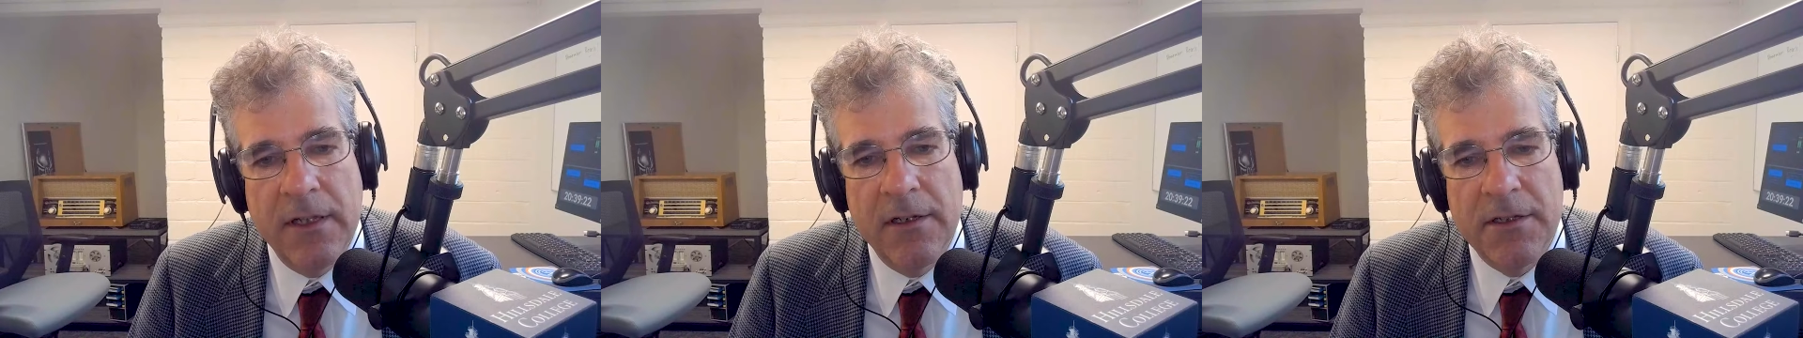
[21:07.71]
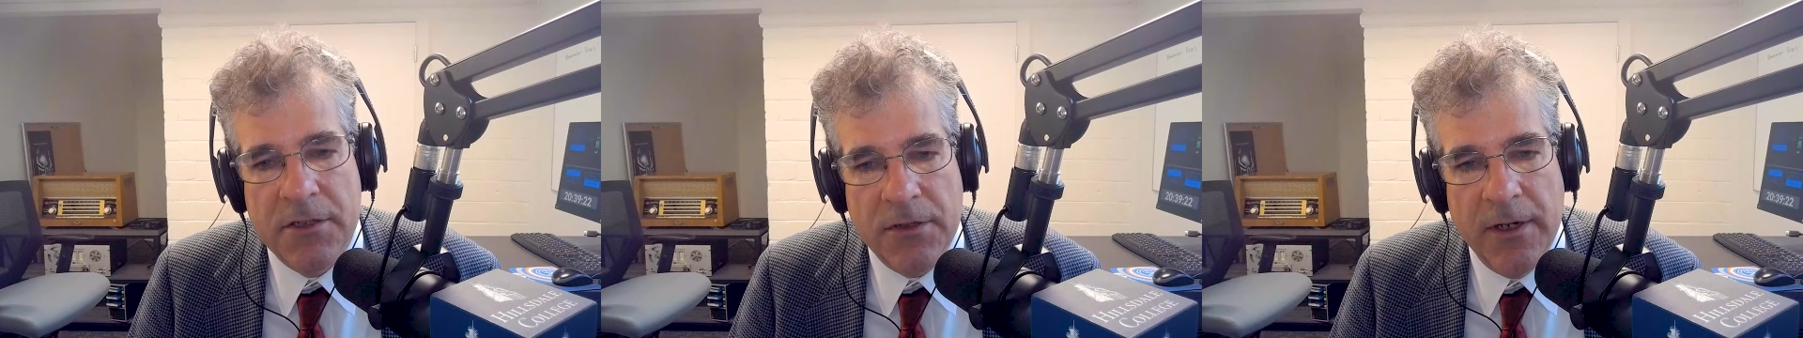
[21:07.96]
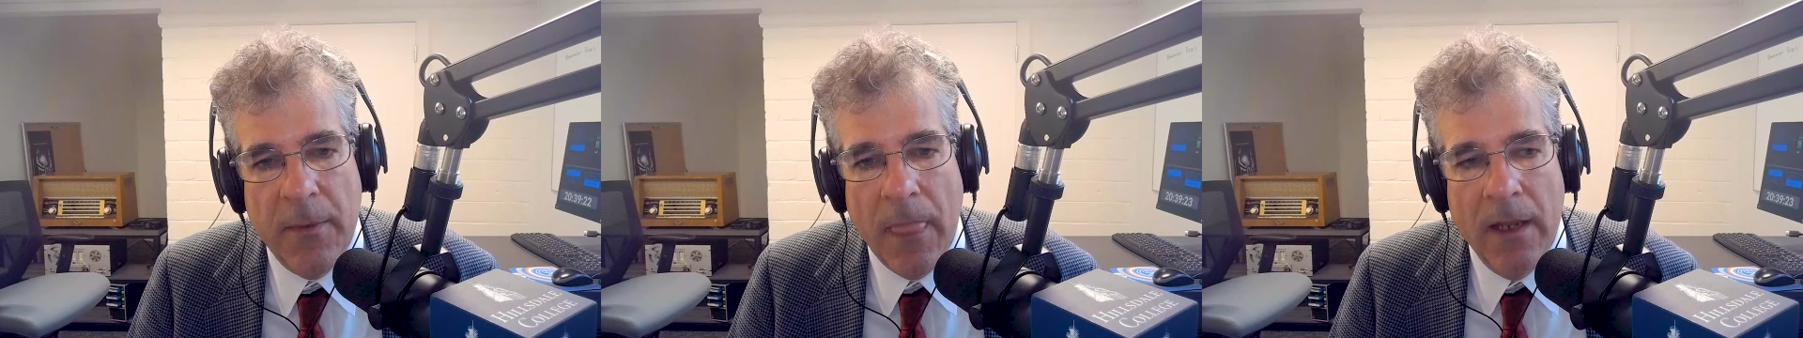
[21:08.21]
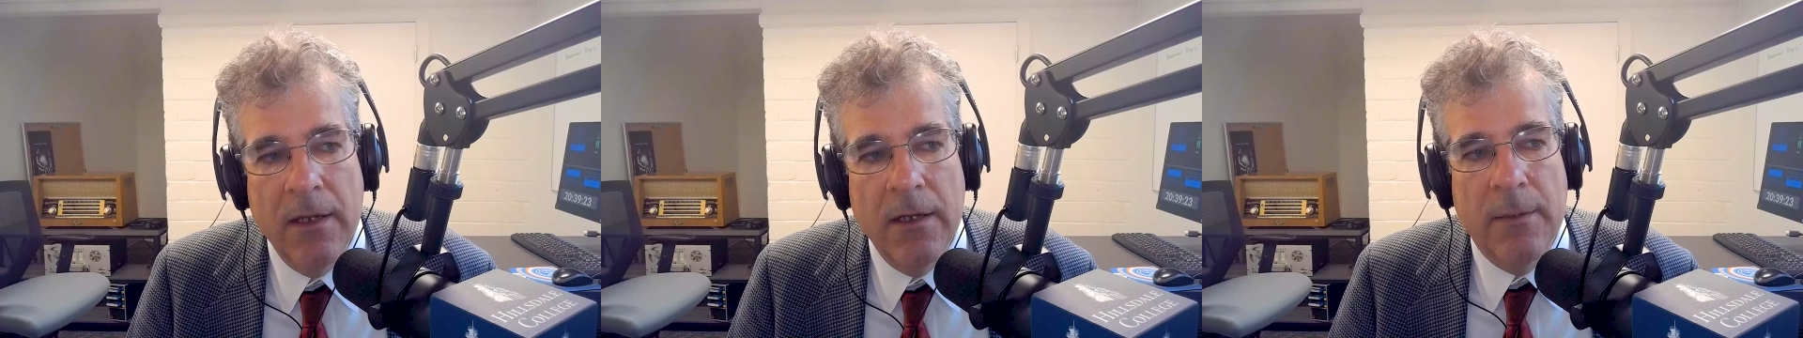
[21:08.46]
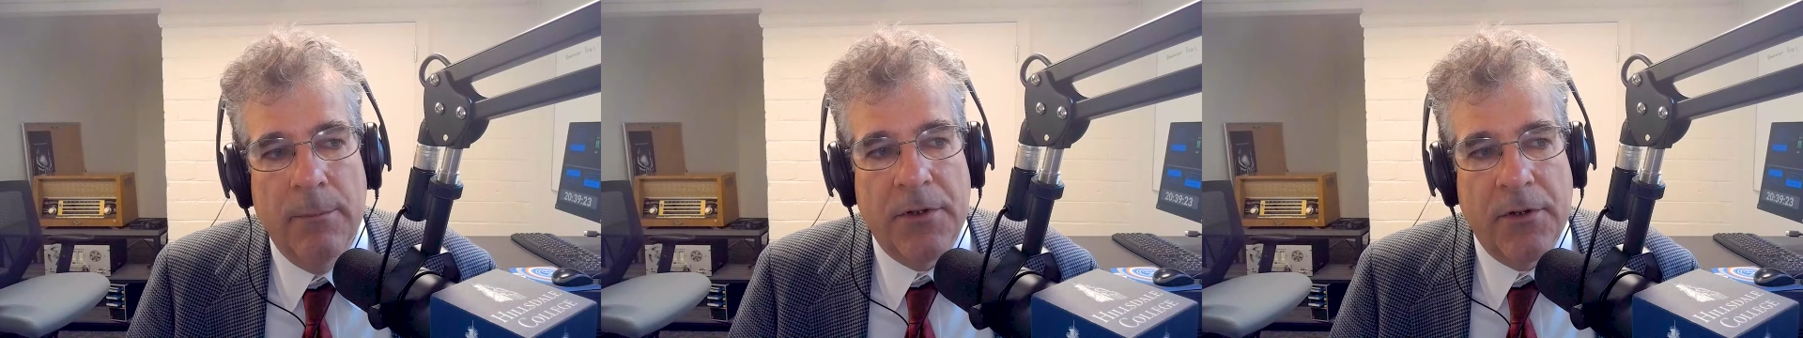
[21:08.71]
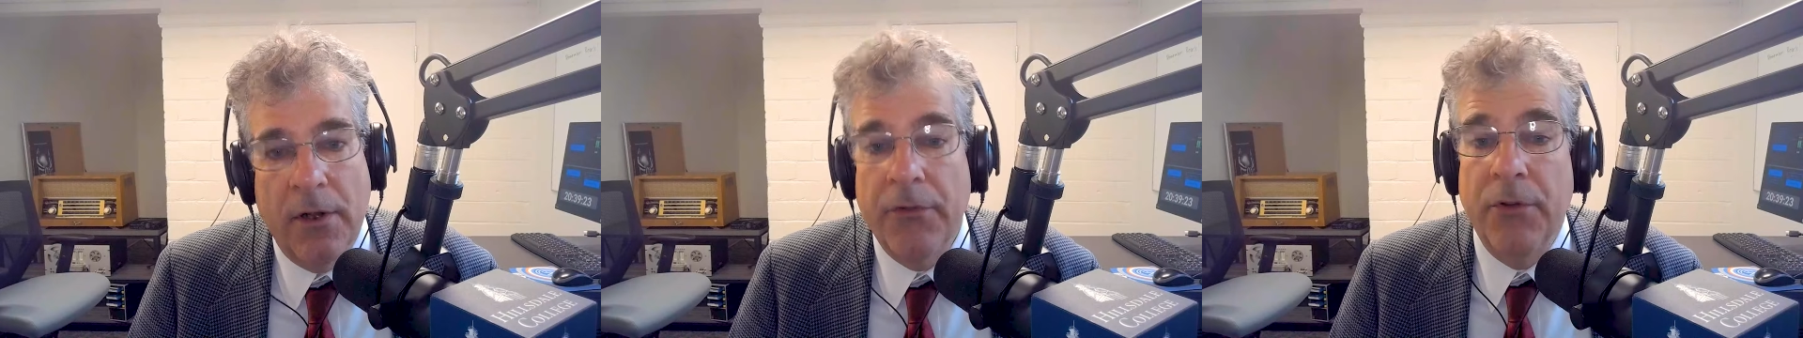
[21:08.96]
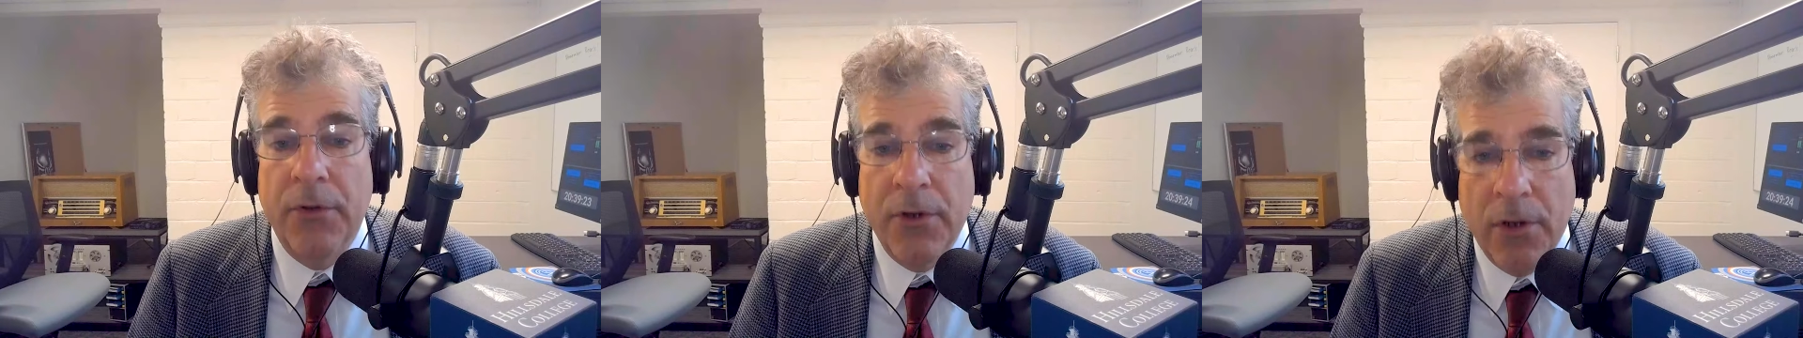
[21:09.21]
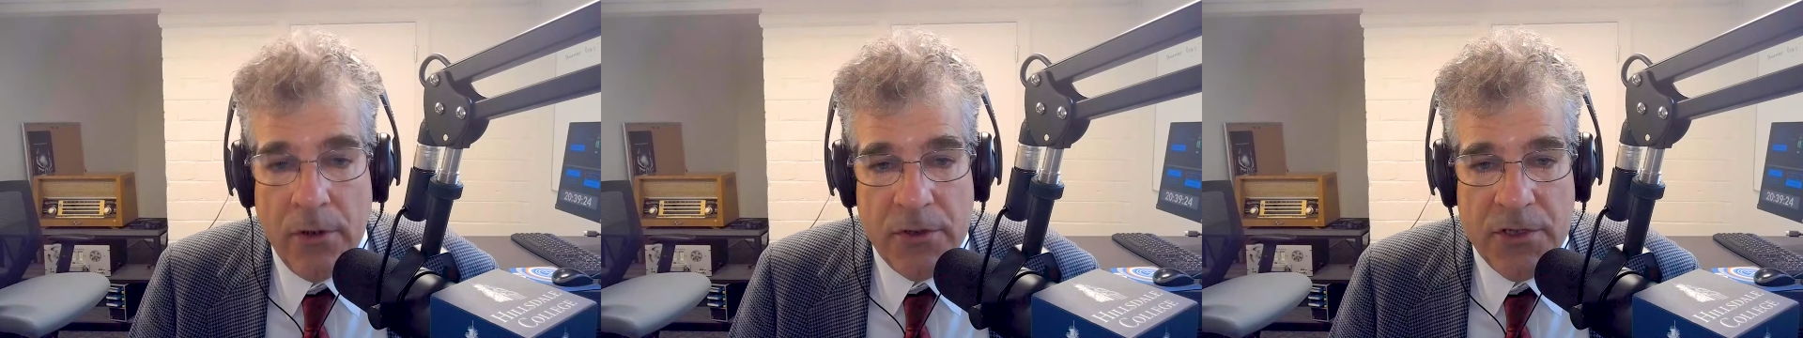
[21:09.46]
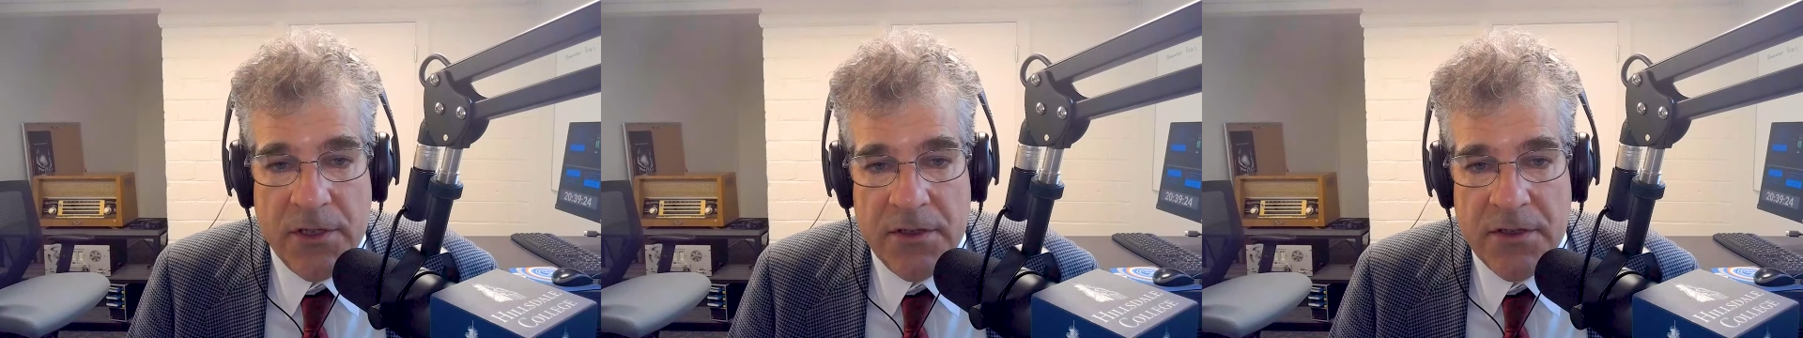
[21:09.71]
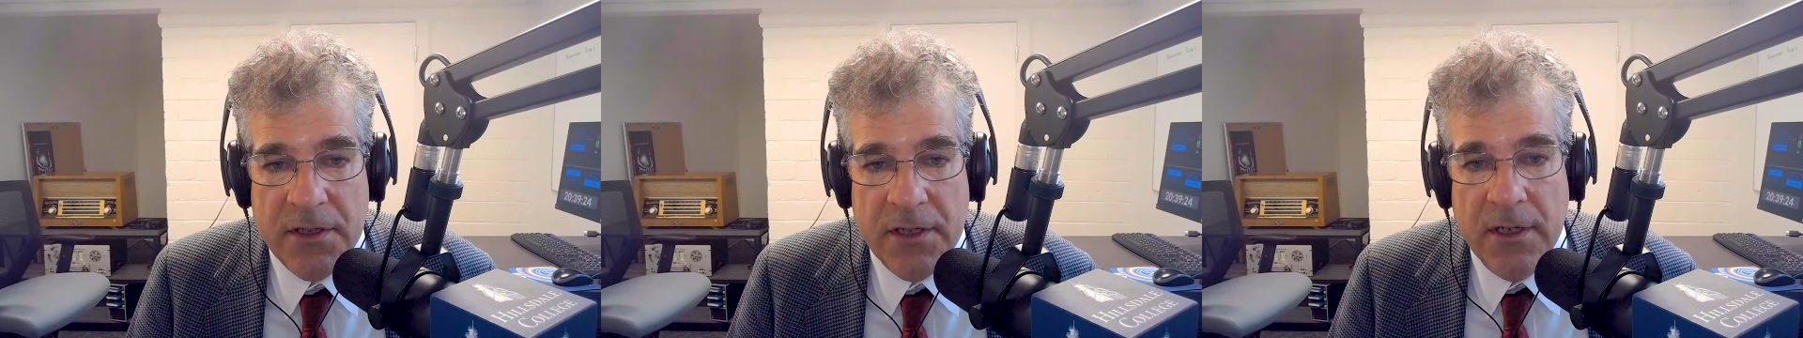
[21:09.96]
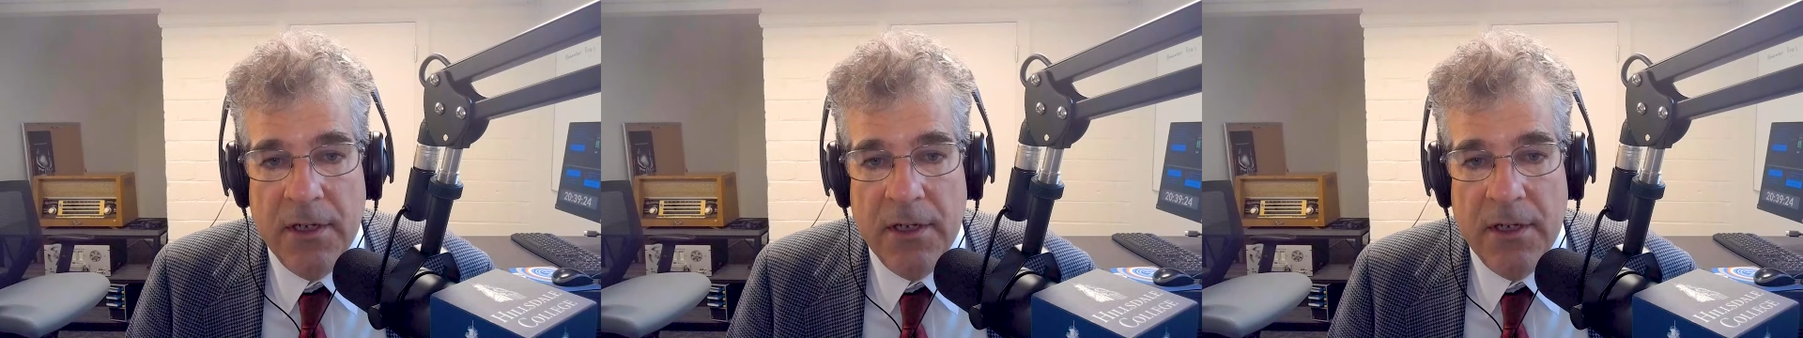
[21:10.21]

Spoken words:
industry, but they're also coaches.